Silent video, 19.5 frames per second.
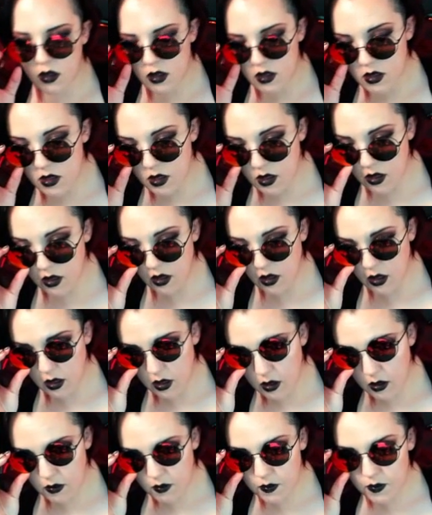think he's
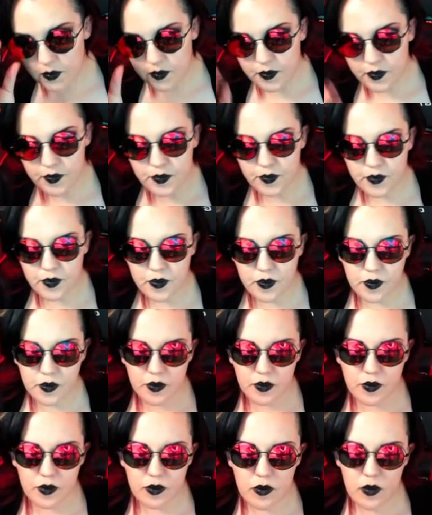highlighted.
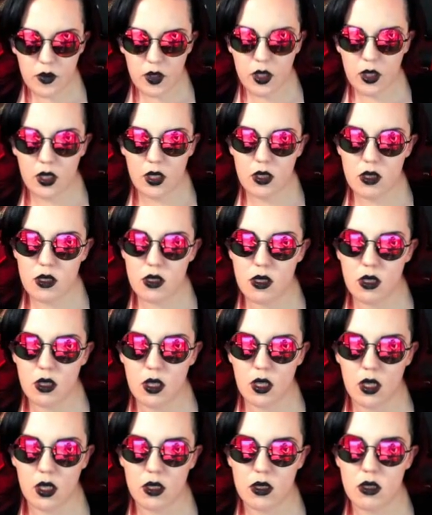He's
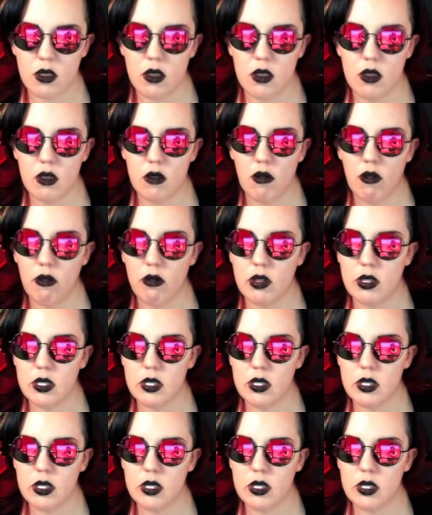selected.